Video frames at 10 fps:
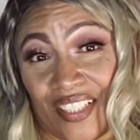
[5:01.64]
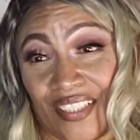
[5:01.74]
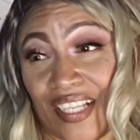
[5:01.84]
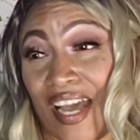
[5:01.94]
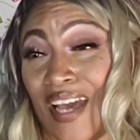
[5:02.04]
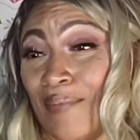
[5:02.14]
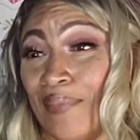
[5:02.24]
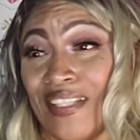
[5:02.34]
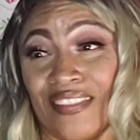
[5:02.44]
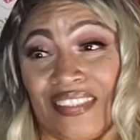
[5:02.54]
Now, I'm
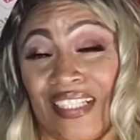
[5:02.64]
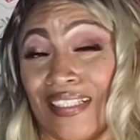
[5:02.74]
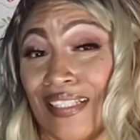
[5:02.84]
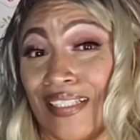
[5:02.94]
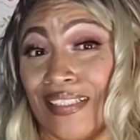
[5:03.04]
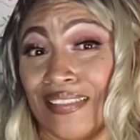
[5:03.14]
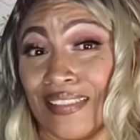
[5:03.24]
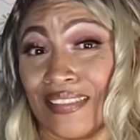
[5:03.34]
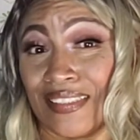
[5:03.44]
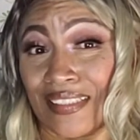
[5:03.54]
not saying that he's
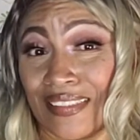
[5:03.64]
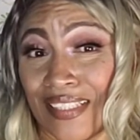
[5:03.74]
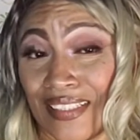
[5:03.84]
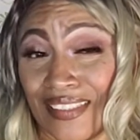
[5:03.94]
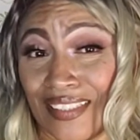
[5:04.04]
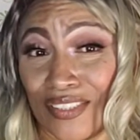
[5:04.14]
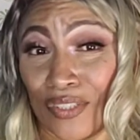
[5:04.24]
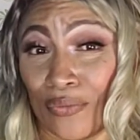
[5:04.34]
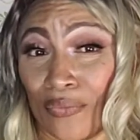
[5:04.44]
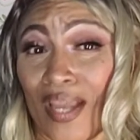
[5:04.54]
a success in his
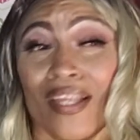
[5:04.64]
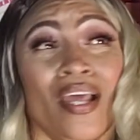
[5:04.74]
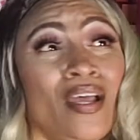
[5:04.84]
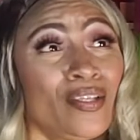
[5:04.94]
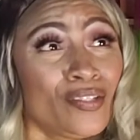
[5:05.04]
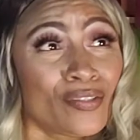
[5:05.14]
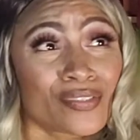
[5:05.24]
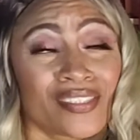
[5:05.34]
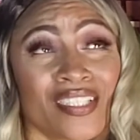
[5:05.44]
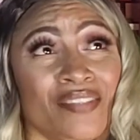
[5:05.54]
own right. You know,
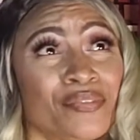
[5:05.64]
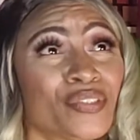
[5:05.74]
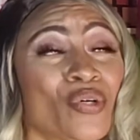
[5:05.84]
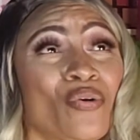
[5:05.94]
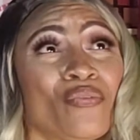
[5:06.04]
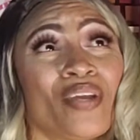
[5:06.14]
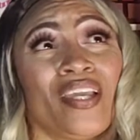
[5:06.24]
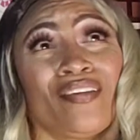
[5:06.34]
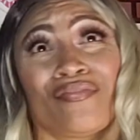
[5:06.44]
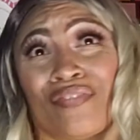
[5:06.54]
Steve was on
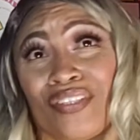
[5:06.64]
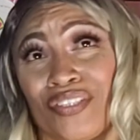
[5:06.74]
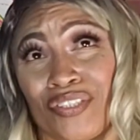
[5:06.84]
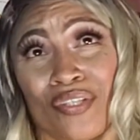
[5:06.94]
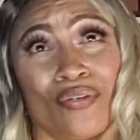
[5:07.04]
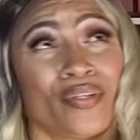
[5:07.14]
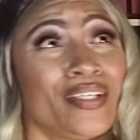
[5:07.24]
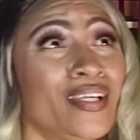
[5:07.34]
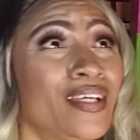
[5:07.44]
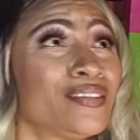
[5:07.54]
every show. He
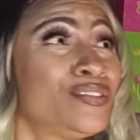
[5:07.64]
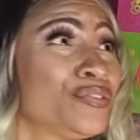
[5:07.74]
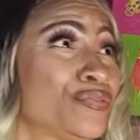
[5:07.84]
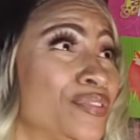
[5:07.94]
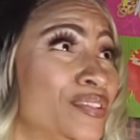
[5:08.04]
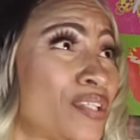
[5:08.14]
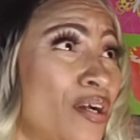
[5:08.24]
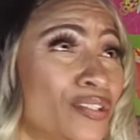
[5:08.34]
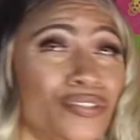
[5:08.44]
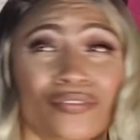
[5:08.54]
had two, three
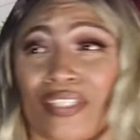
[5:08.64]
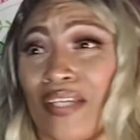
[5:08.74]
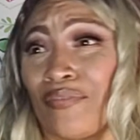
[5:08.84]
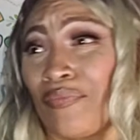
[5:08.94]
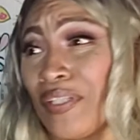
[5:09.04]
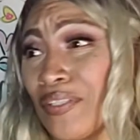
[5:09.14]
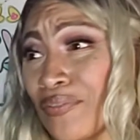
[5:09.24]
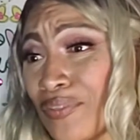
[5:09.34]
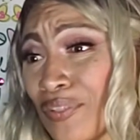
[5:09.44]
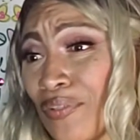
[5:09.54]
talk shows. He had a radio
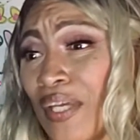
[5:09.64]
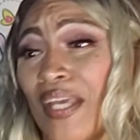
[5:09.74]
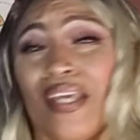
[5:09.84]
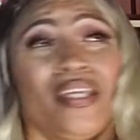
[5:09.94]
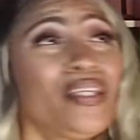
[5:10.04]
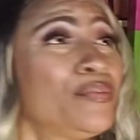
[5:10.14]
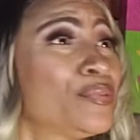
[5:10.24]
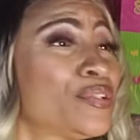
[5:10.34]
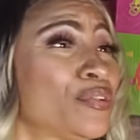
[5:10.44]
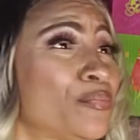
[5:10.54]
show. He
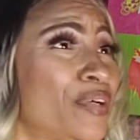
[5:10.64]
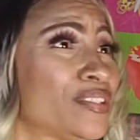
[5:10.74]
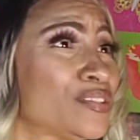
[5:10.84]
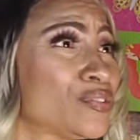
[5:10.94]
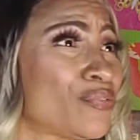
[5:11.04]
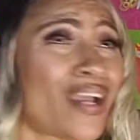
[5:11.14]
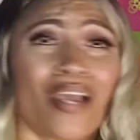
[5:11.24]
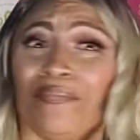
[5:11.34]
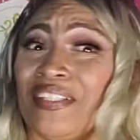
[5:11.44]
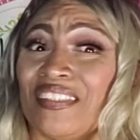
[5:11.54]
was on The Price is Right. I
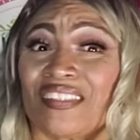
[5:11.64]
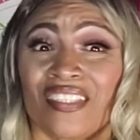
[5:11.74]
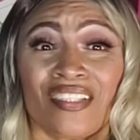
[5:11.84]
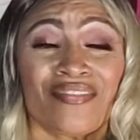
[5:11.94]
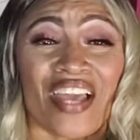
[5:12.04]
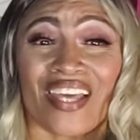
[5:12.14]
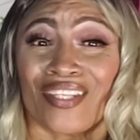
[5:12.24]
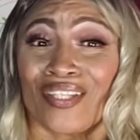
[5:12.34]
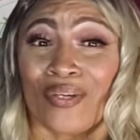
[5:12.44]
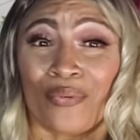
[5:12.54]
mean, Steve had
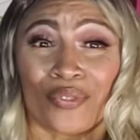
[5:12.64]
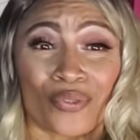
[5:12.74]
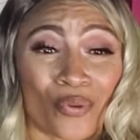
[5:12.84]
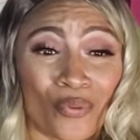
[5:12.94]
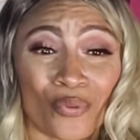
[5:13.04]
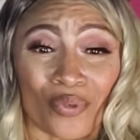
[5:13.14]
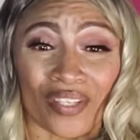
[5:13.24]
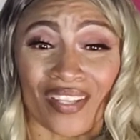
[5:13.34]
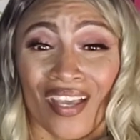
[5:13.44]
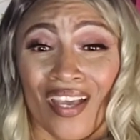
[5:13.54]
it going on.